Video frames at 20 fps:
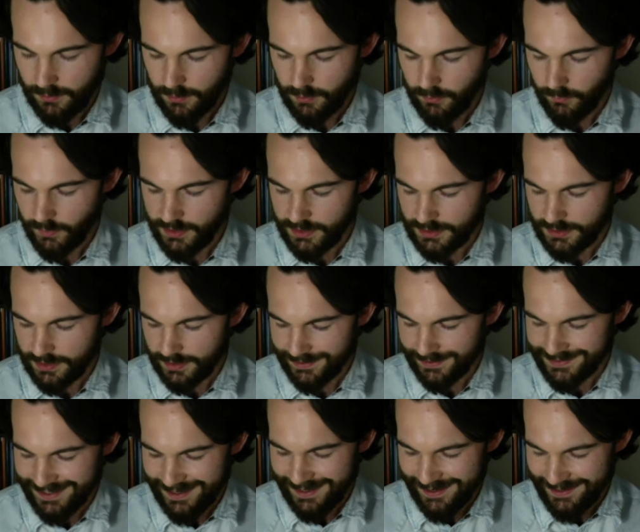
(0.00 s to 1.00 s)
which is like a
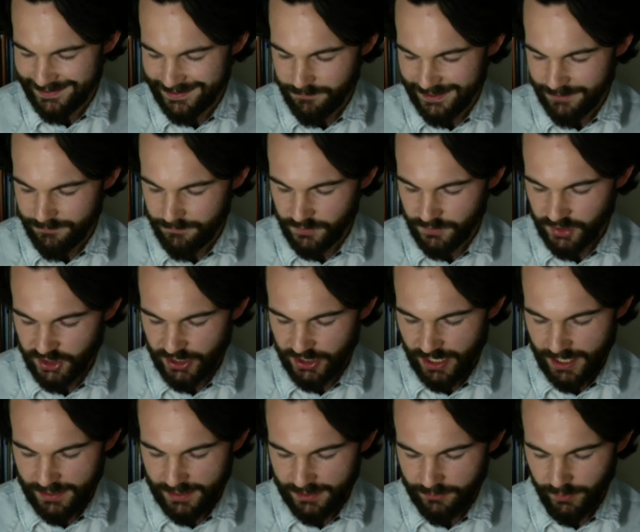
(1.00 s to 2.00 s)
diadem
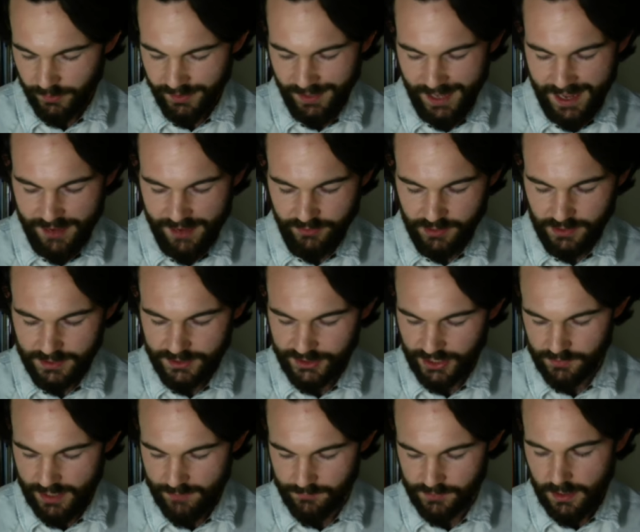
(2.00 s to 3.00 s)
shining with heavenly
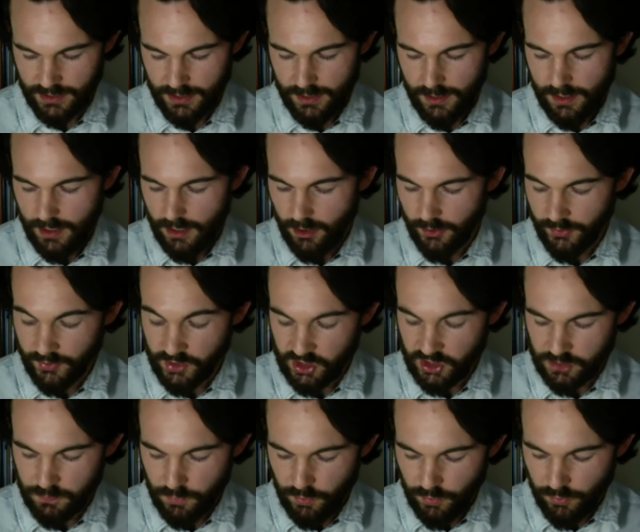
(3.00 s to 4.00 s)
gems on his
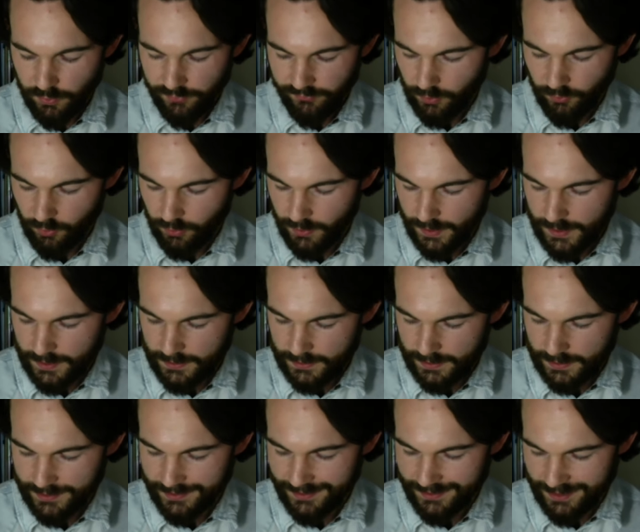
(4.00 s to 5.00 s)
smooth forehead
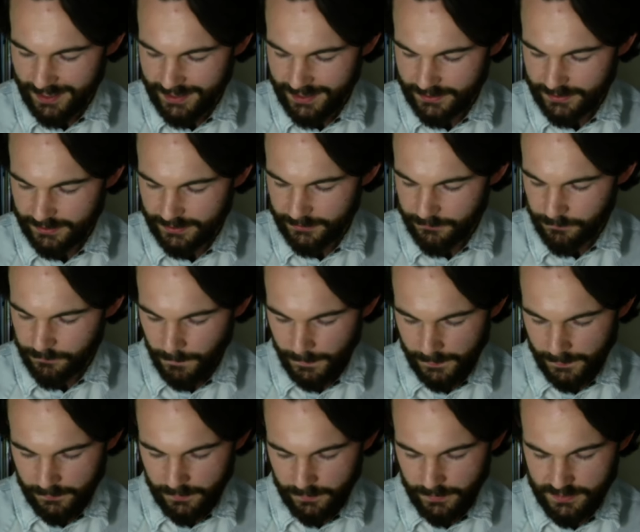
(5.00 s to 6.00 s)
and enlightening
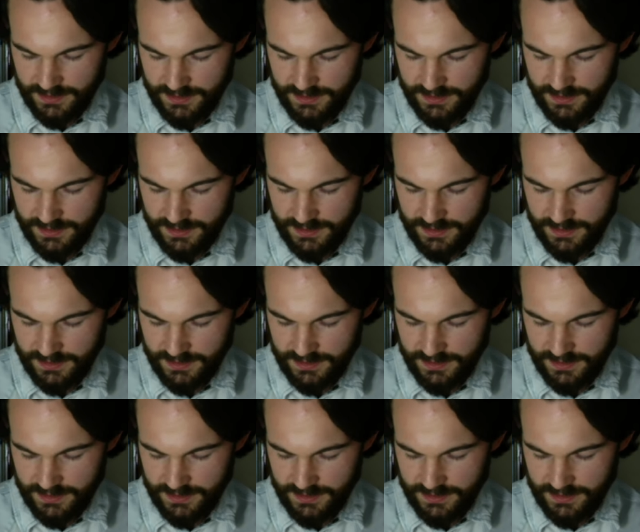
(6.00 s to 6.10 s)
his